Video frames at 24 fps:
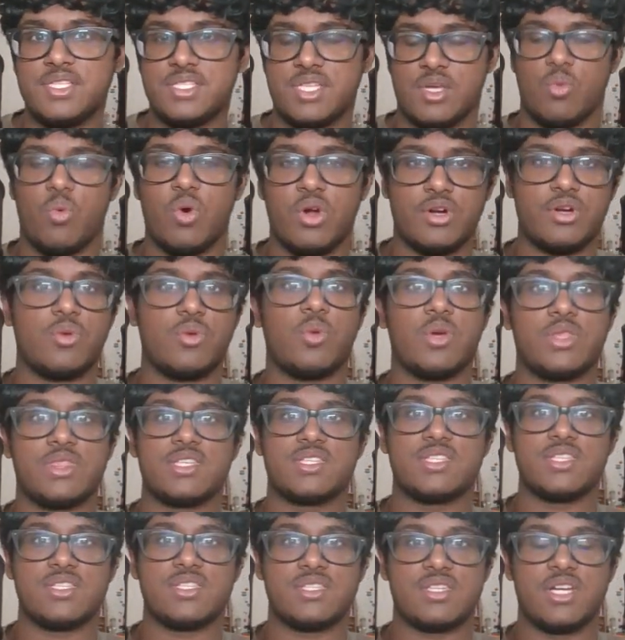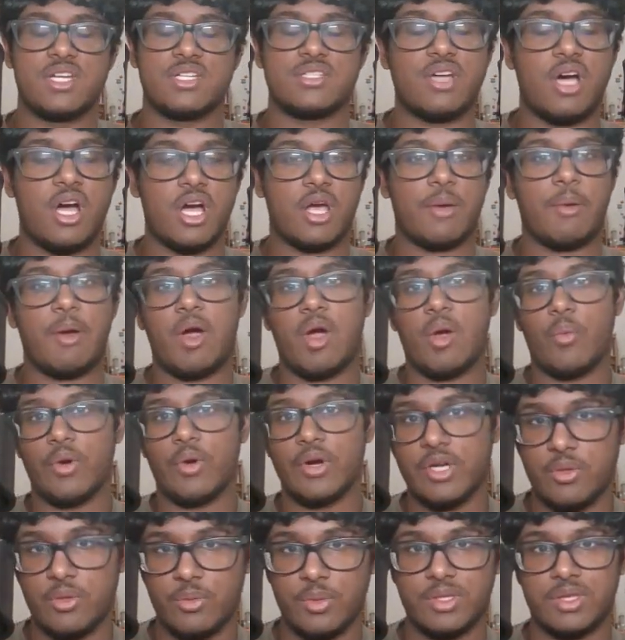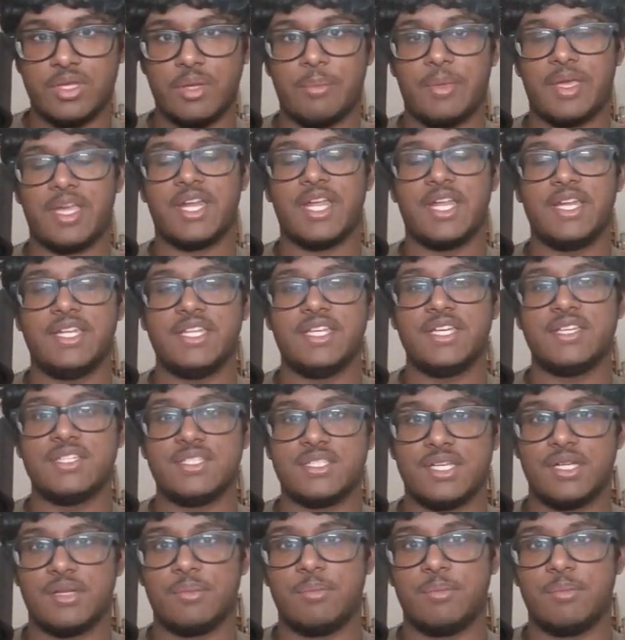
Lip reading: I wonder what this is going to talk about. I wonder what the main idea is going to